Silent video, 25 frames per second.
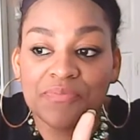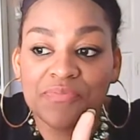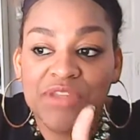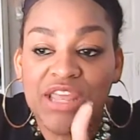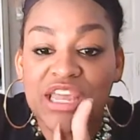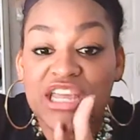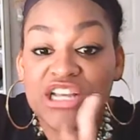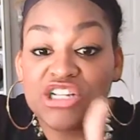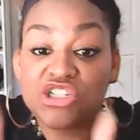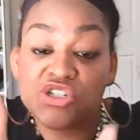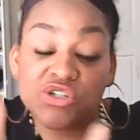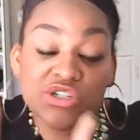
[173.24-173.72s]

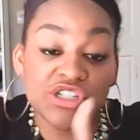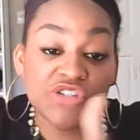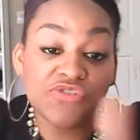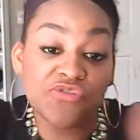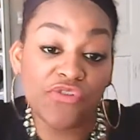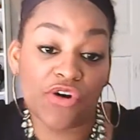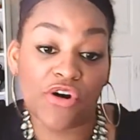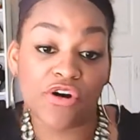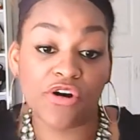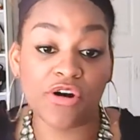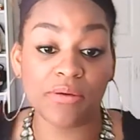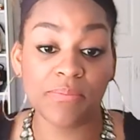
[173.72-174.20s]
interest
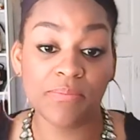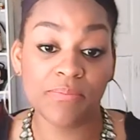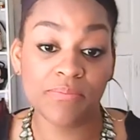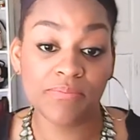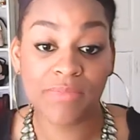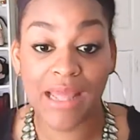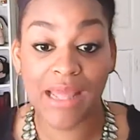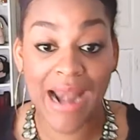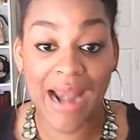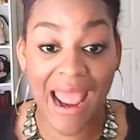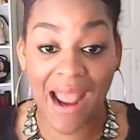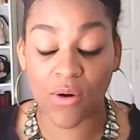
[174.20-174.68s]
for
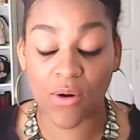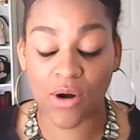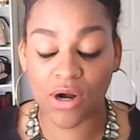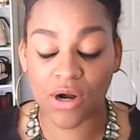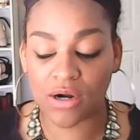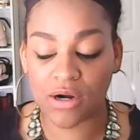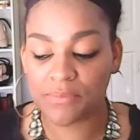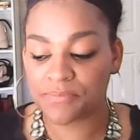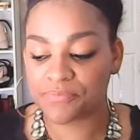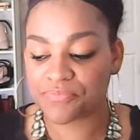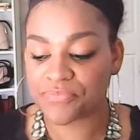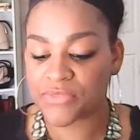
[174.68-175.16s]
an
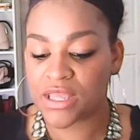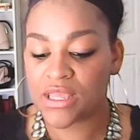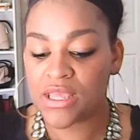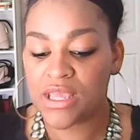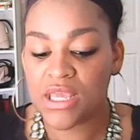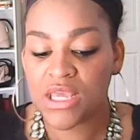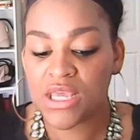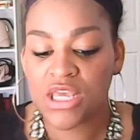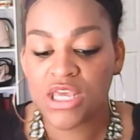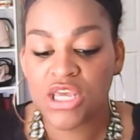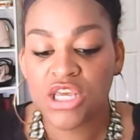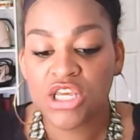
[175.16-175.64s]
hour.
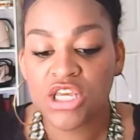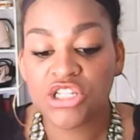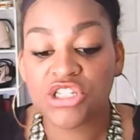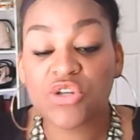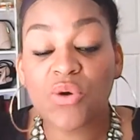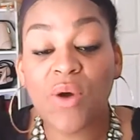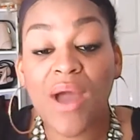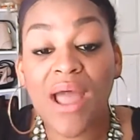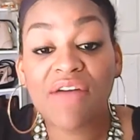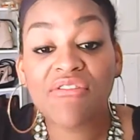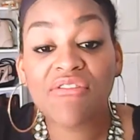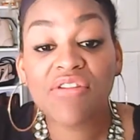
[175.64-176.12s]

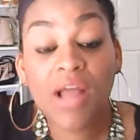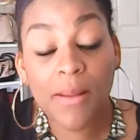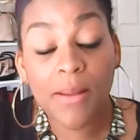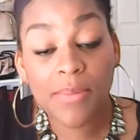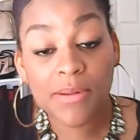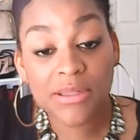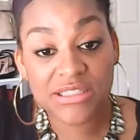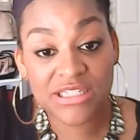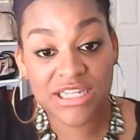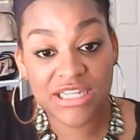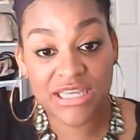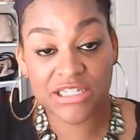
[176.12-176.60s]
So I have a
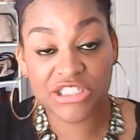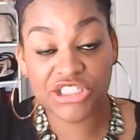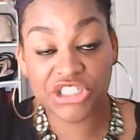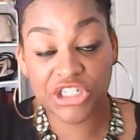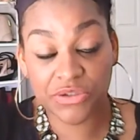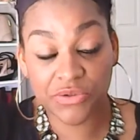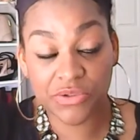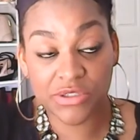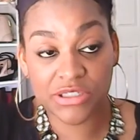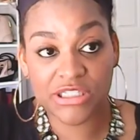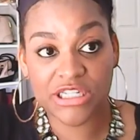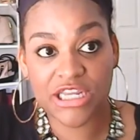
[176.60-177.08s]
couple of
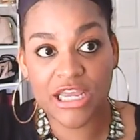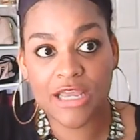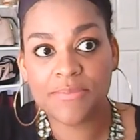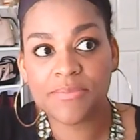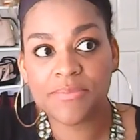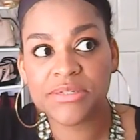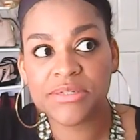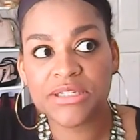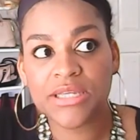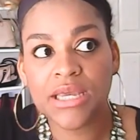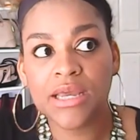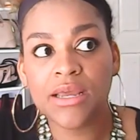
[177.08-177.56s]
general
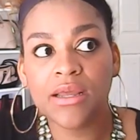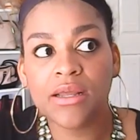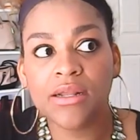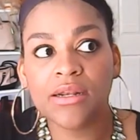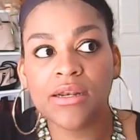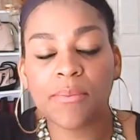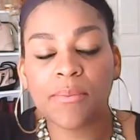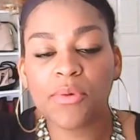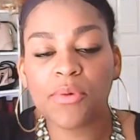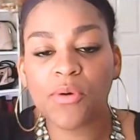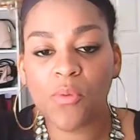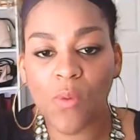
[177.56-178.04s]
tips.
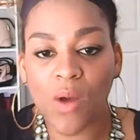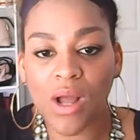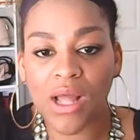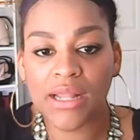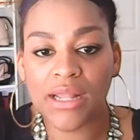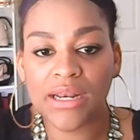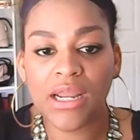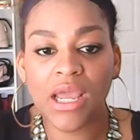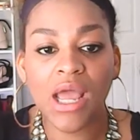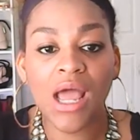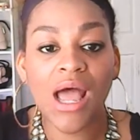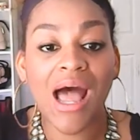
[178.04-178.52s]
Number
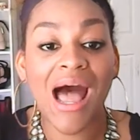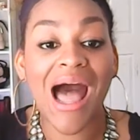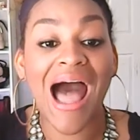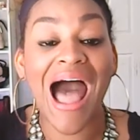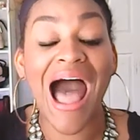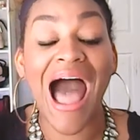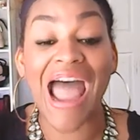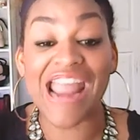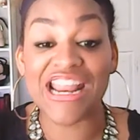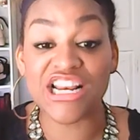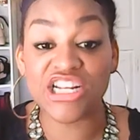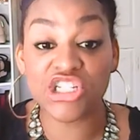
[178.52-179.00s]
1,
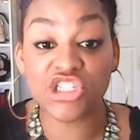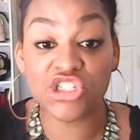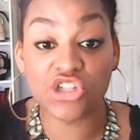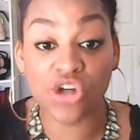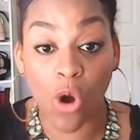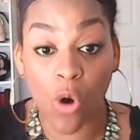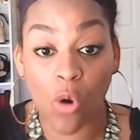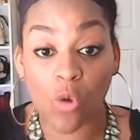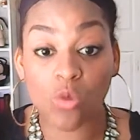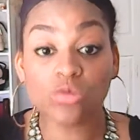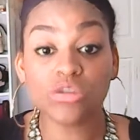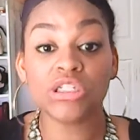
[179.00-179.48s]
I
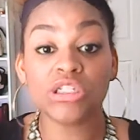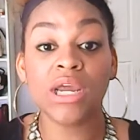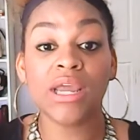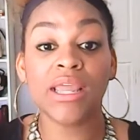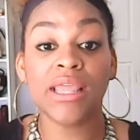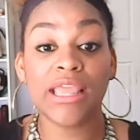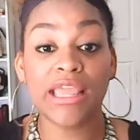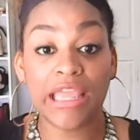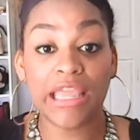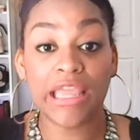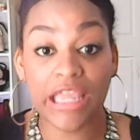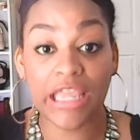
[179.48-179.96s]
don't
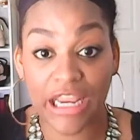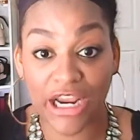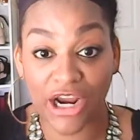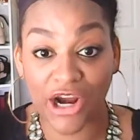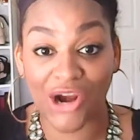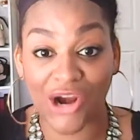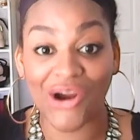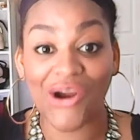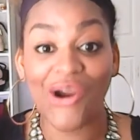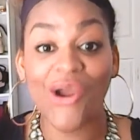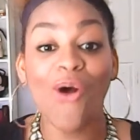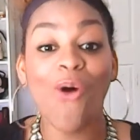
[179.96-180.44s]

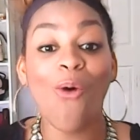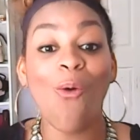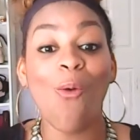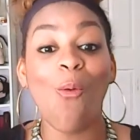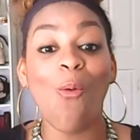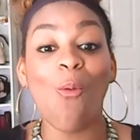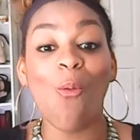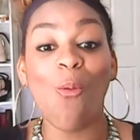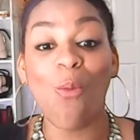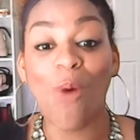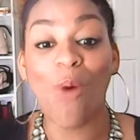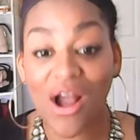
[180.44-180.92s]
care
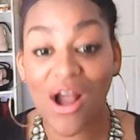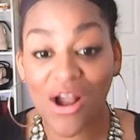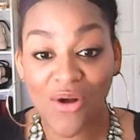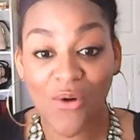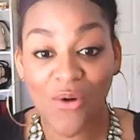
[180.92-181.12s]
what